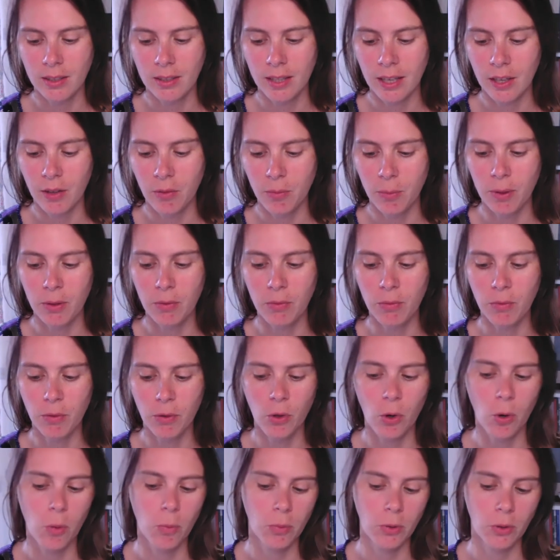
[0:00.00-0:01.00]
They have been
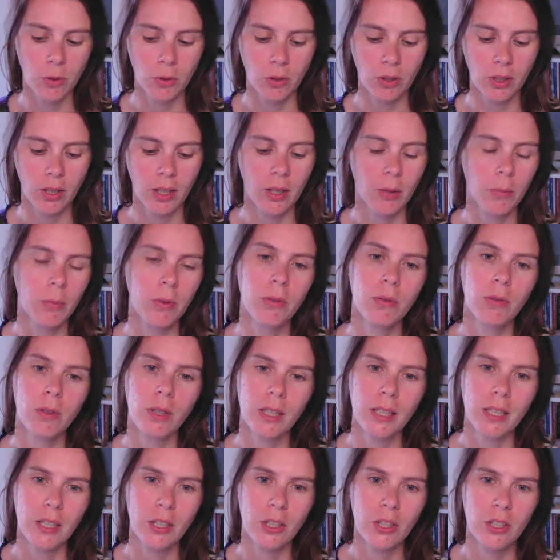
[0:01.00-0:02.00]
phenomenal and we
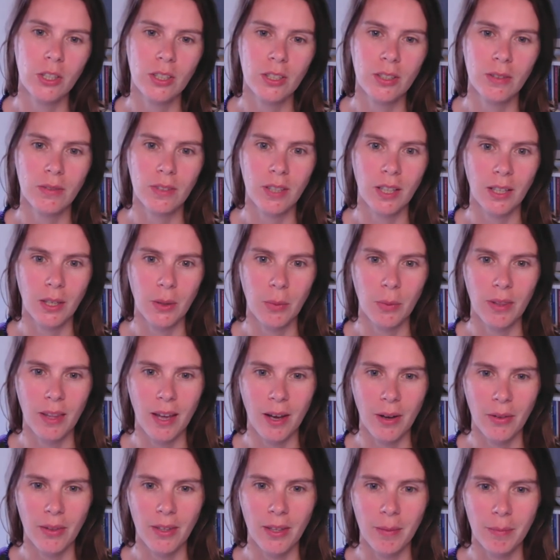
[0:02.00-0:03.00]
really couldn't have done it
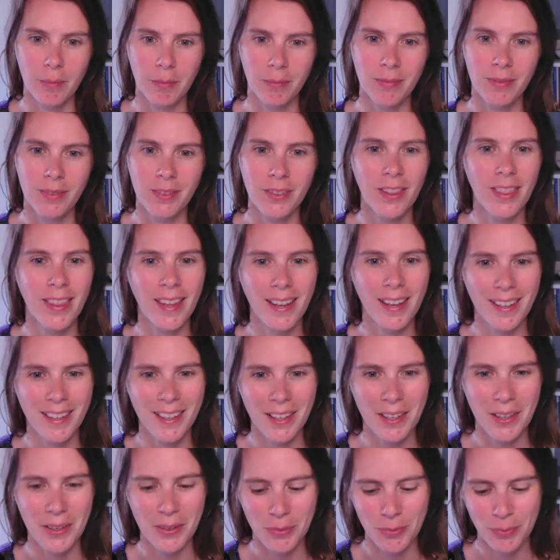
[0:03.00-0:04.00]
without them, so
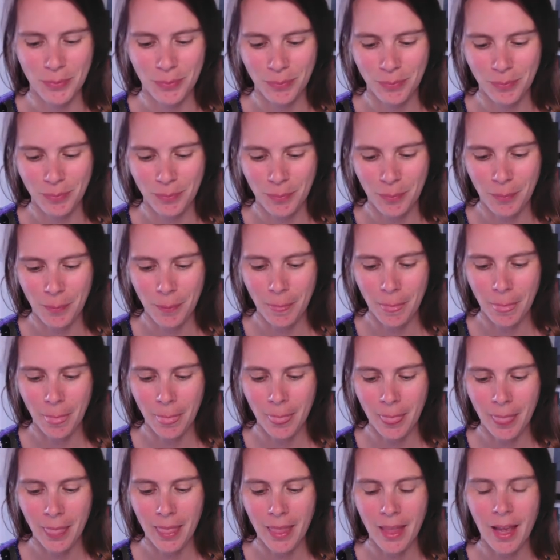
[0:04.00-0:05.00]
thank you.
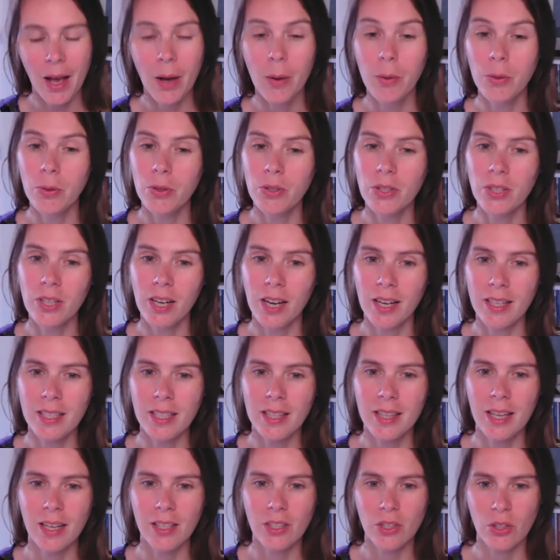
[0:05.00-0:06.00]
I would also like
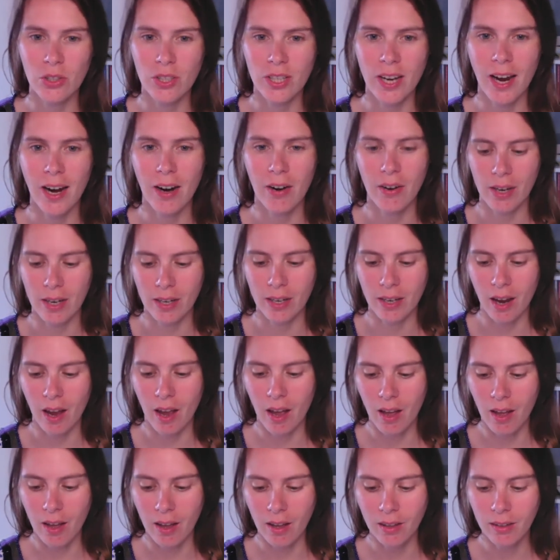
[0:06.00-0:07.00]
to thank Doctor Harriet
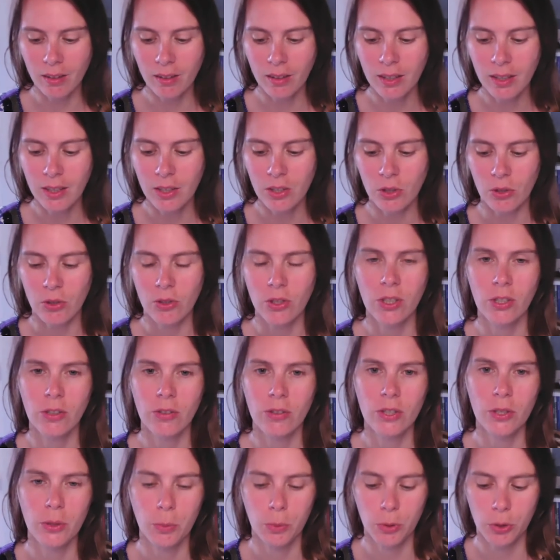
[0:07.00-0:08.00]
Earle, Doctor
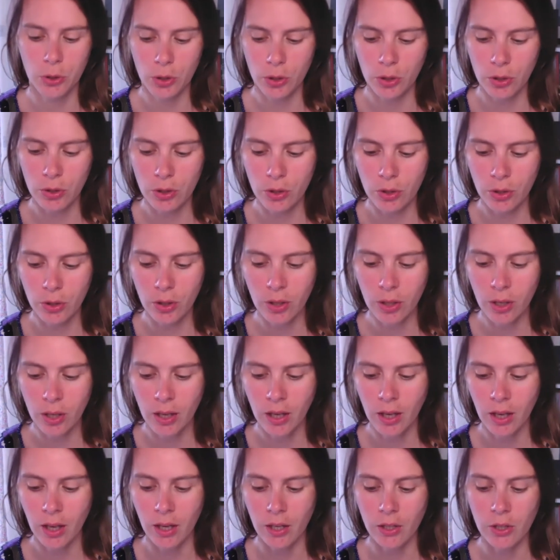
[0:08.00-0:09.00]
Larissa Prashoto,
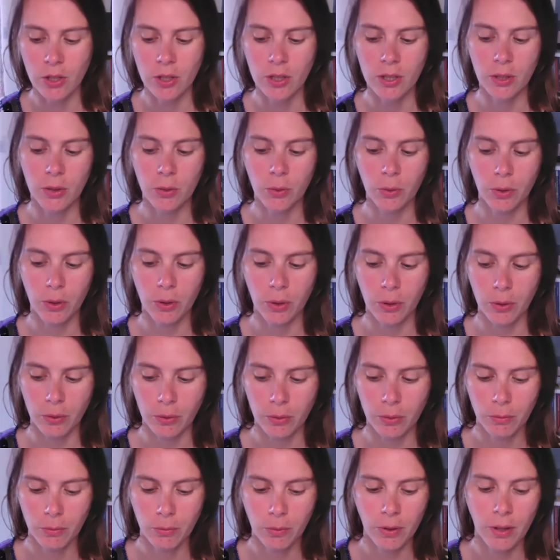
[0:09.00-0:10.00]
and Justine Huyo
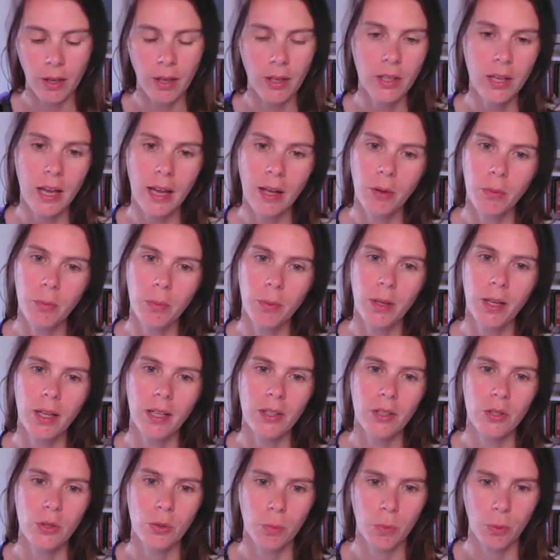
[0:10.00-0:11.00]
for their help
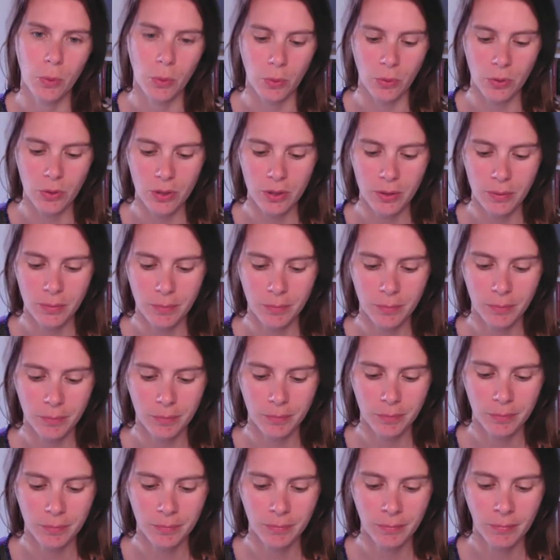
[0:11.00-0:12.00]
and support.
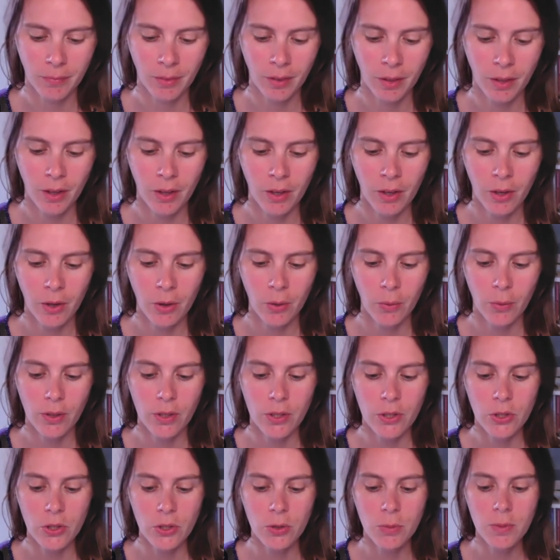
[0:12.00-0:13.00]
When
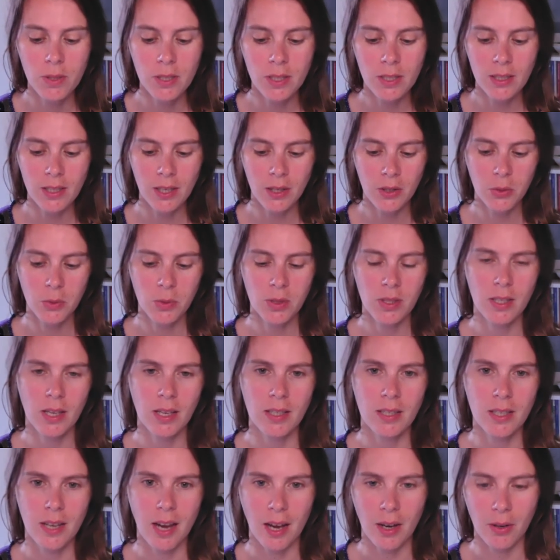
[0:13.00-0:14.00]
the Zoom details were
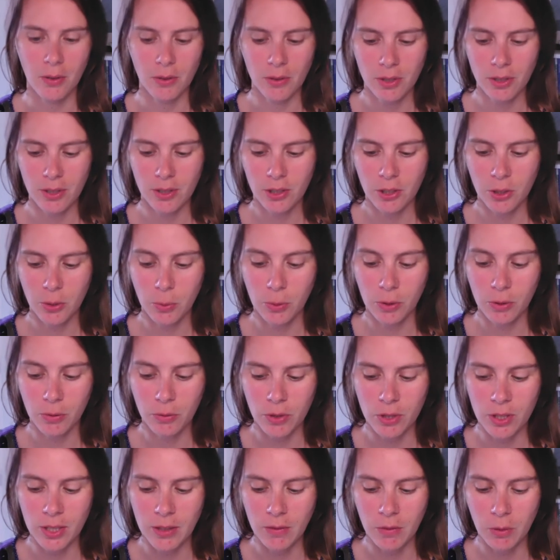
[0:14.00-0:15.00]
sent out, you will have
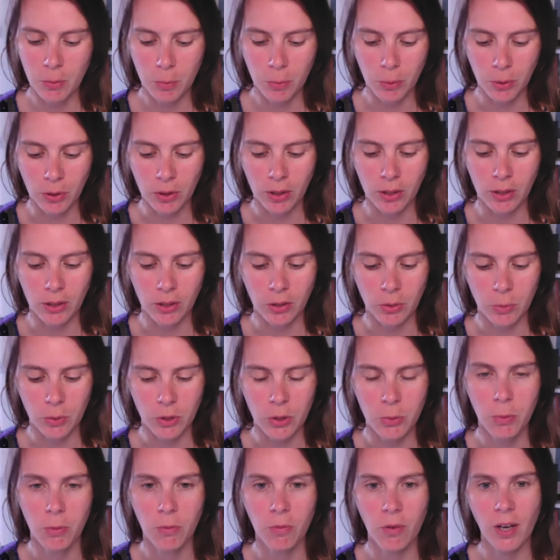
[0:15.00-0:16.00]
received a booklet
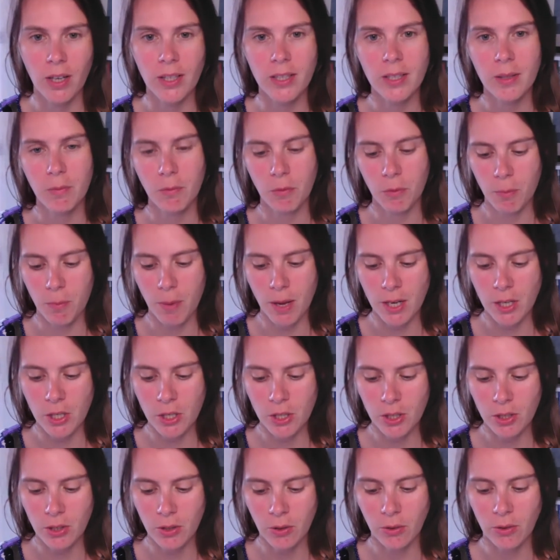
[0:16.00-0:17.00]
which provides
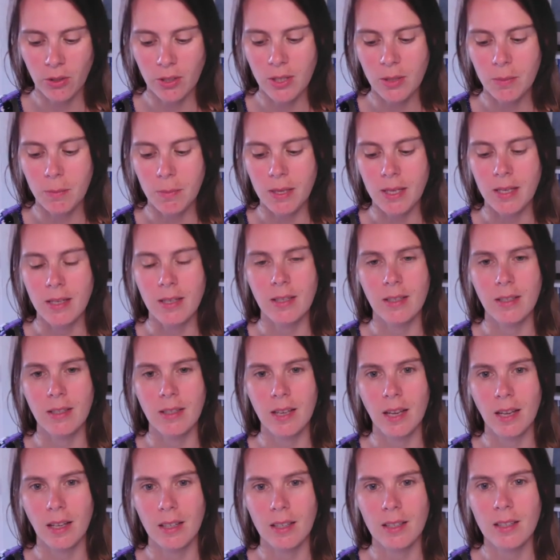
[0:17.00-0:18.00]
information on the speakers
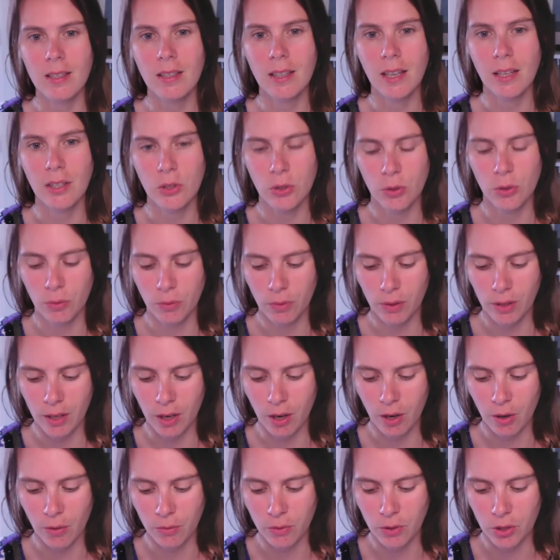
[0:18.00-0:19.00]
and a schedule for the
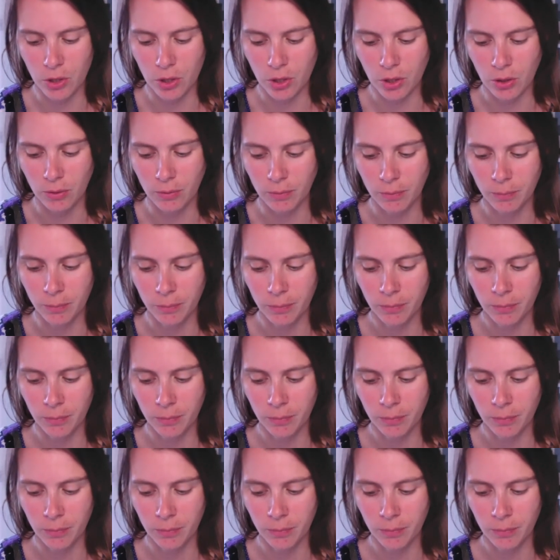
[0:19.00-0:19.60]
afternoon.